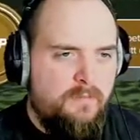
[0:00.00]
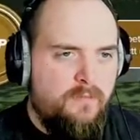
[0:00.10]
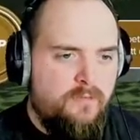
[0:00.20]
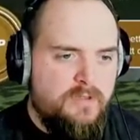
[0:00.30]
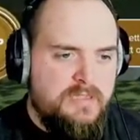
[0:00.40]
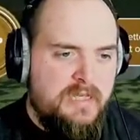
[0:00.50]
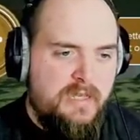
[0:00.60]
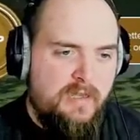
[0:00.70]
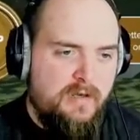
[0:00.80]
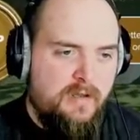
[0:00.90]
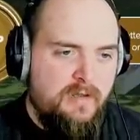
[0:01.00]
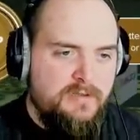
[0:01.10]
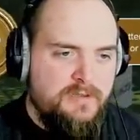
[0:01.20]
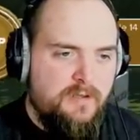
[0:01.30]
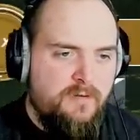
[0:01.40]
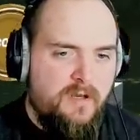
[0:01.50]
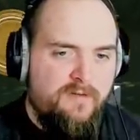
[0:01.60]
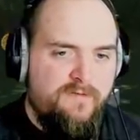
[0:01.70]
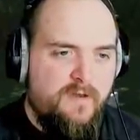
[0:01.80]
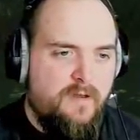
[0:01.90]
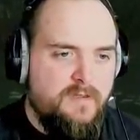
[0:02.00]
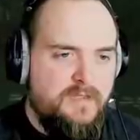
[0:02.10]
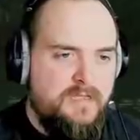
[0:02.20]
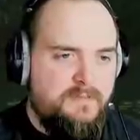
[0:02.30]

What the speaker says: more attacking here. Just don't hit it fast. That's